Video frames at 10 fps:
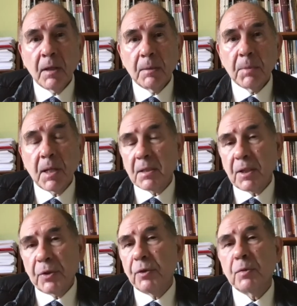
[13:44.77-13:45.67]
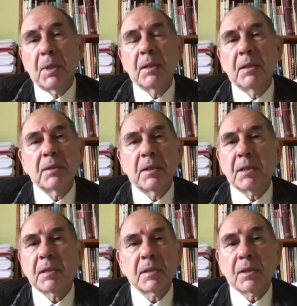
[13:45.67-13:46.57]
Because the huge money
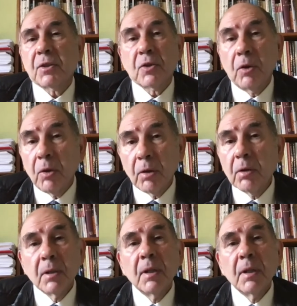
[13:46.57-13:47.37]
interests saw